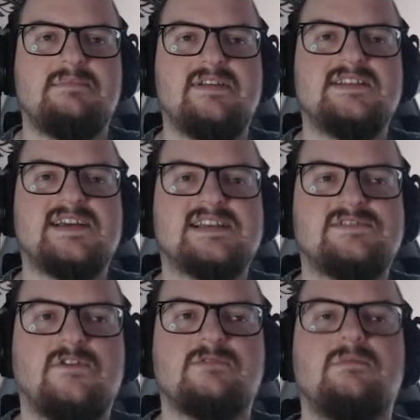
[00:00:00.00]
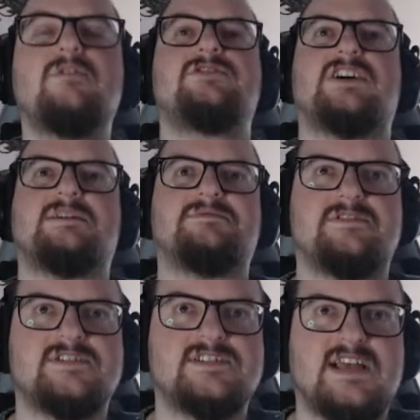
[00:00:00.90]
but then it has 4 more
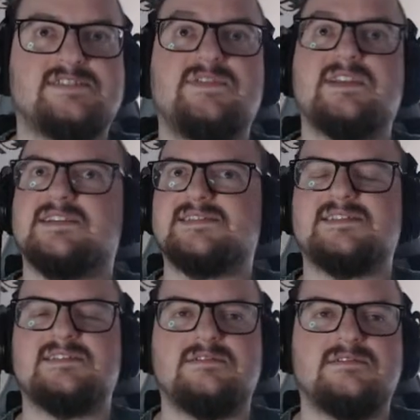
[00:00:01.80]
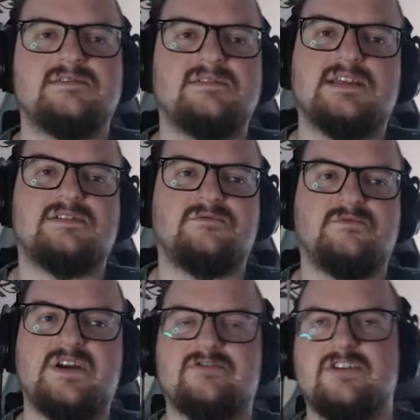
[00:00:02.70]
chapters as villains. Like
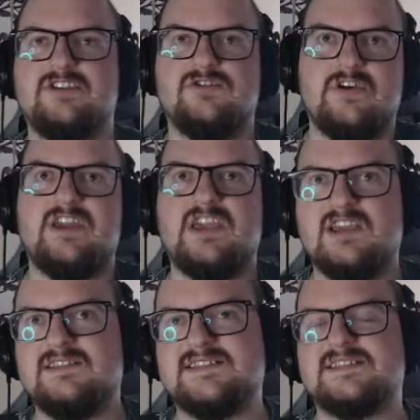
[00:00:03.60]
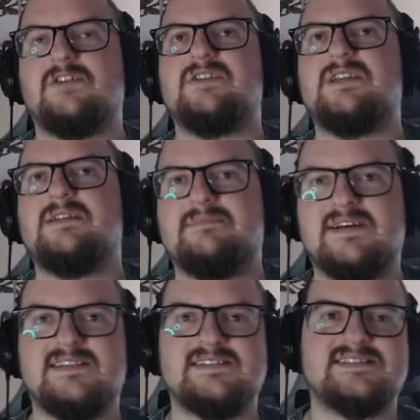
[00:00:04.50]
we are redoing the story,
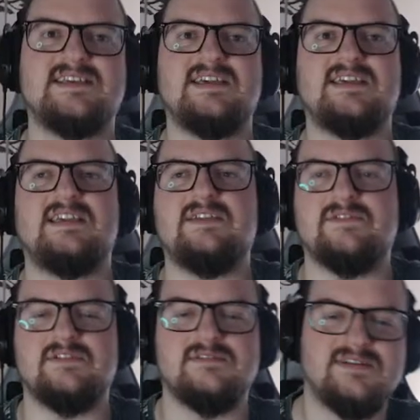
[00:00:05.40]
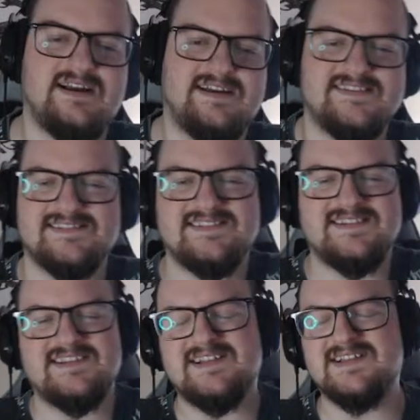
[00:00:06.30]
but as the evil guys,
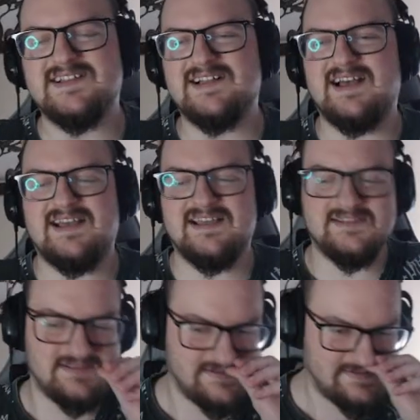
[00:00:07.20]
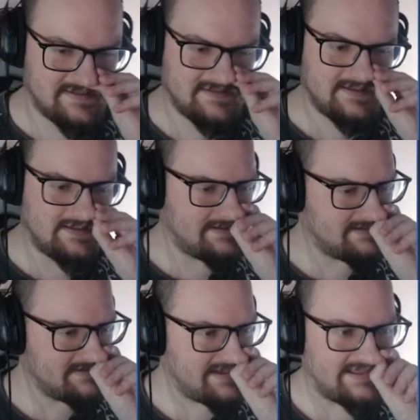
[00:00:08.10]
and
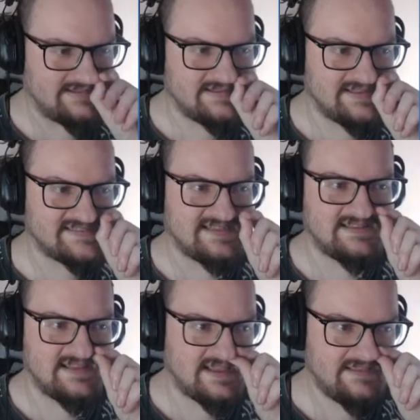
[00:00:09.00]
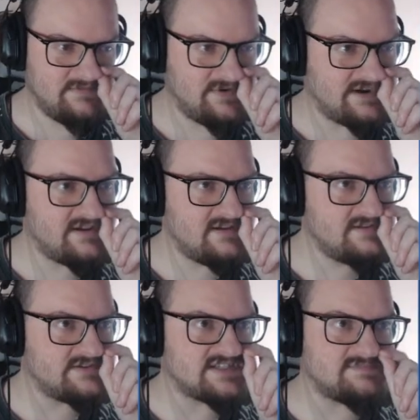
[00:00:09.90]
yeah, that's that. And we are going
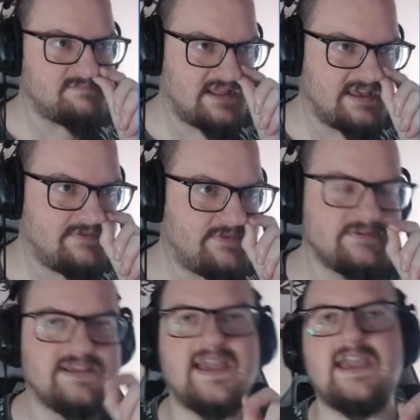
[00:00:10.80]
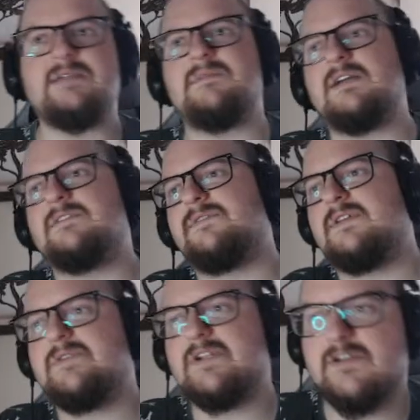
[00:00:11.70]
to just play through the game. I don't
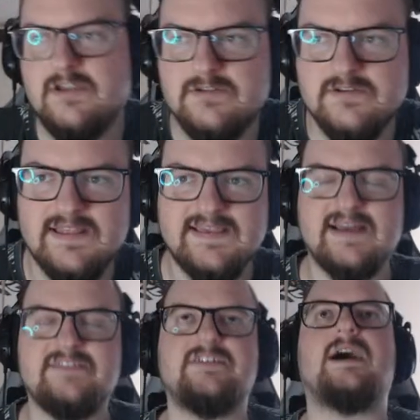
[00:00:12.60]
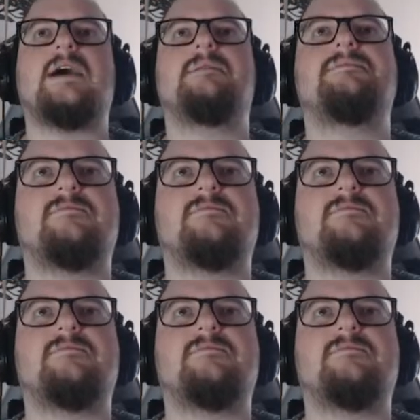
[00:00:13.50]
think we're going to like gather up